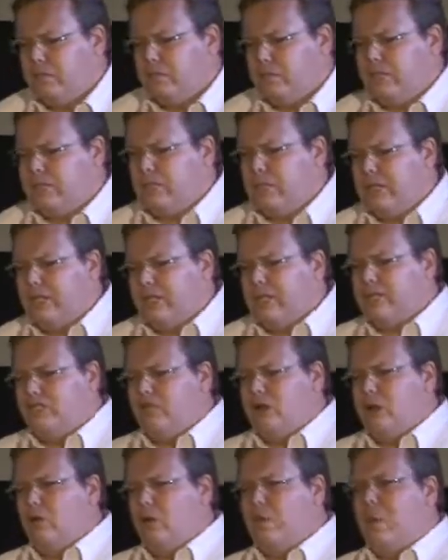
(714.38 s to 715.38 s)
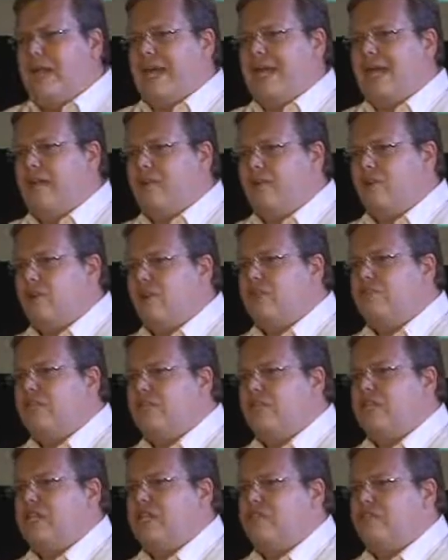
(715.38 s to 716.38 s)
basically, they throw a blanket
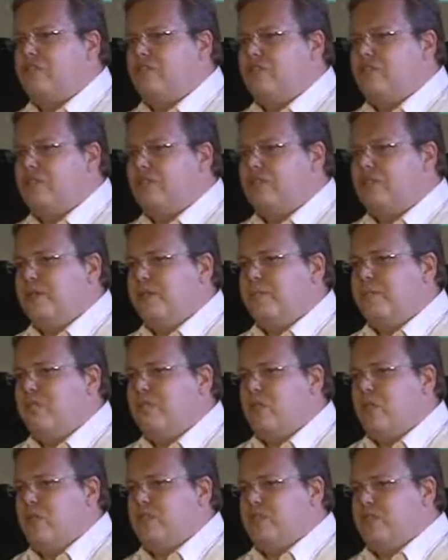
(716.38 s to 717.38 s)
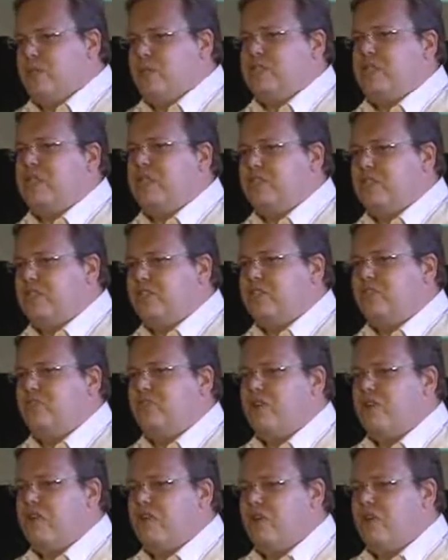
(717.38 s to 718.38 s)
over a television and pretend that it's
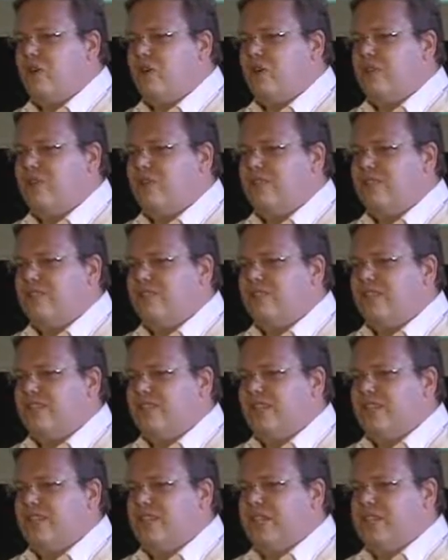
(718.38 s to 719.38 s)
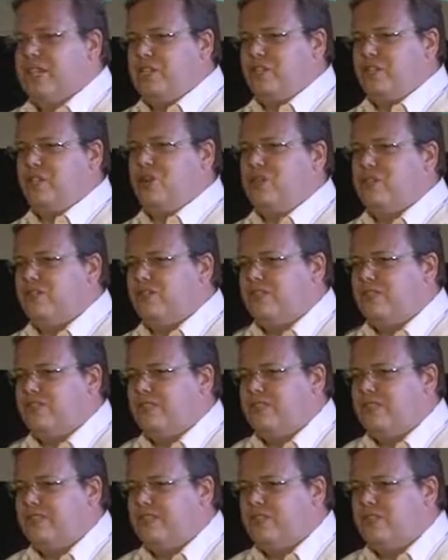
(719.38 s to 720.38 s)
a radio, and it's not.
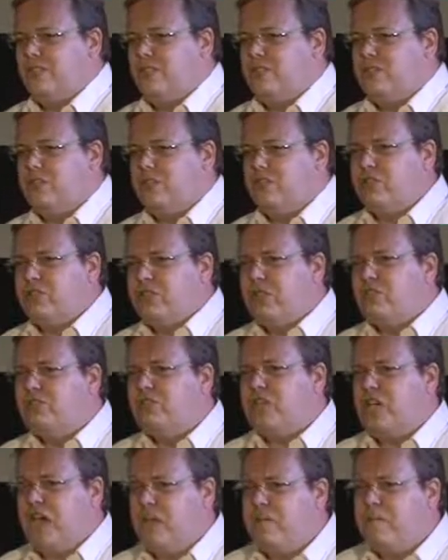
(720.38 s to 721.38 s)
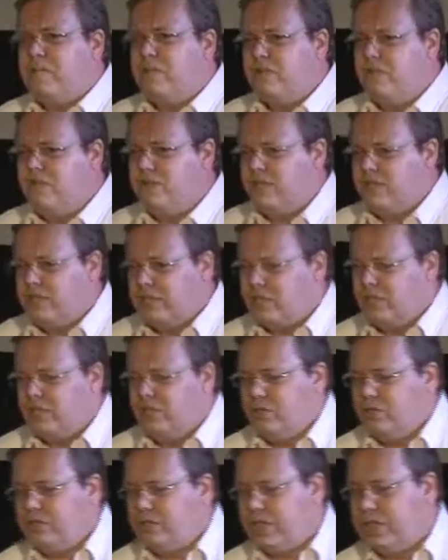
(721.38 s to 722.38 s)
You know, real shame that
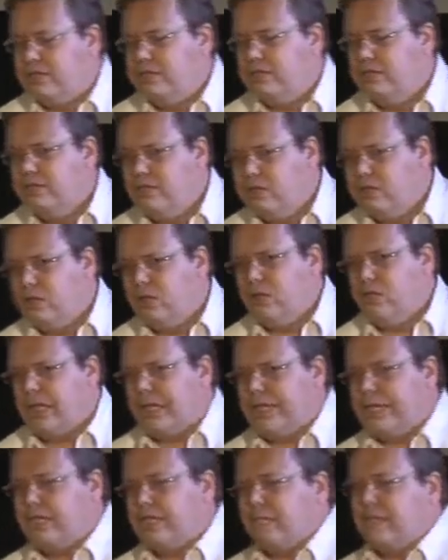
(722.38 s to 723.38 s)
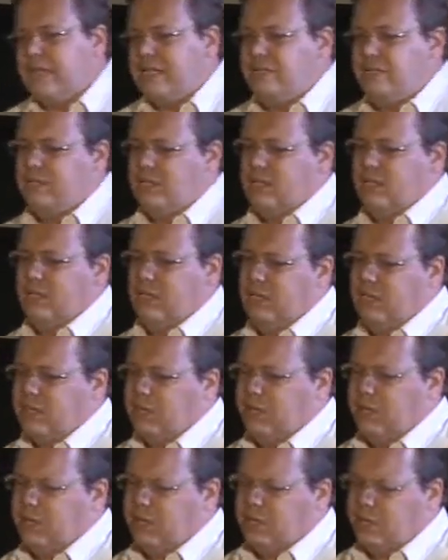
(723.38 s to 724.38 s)
you do that. You don't get the best uh,
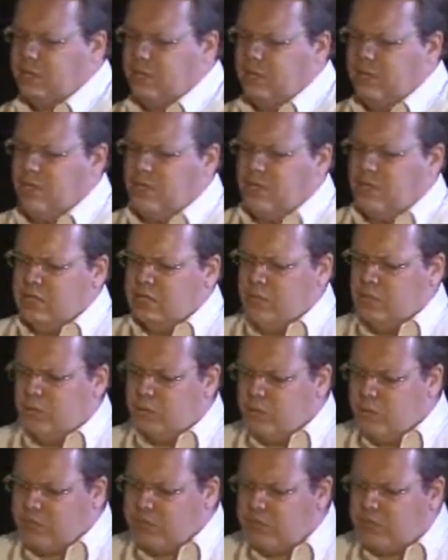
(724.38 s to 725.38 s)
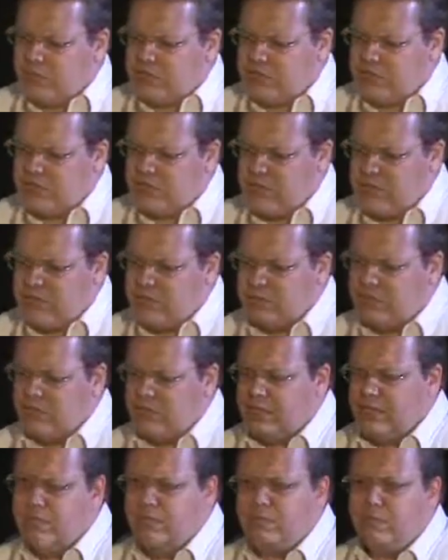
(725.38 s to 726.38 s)
experience. So we specialize
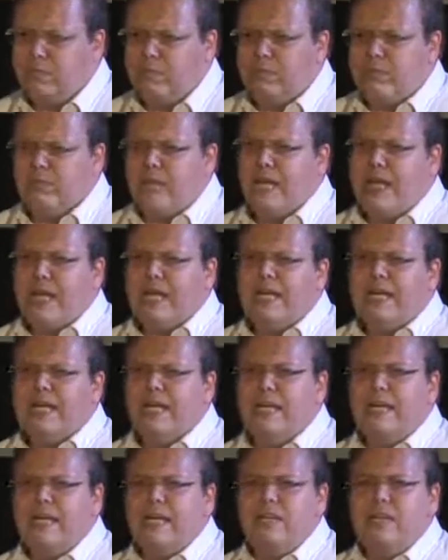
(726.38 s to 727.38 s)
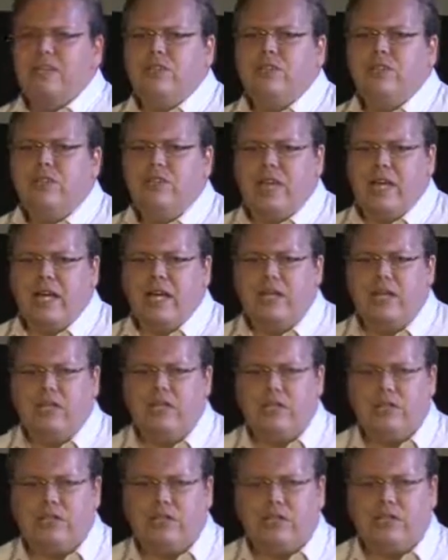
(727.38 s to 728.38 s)
in, in providing
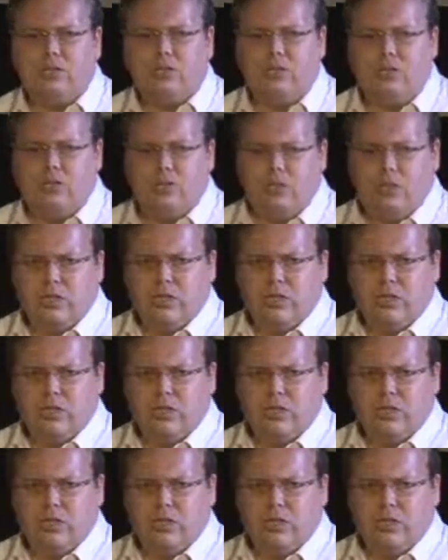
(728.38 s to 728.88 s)
designed issues.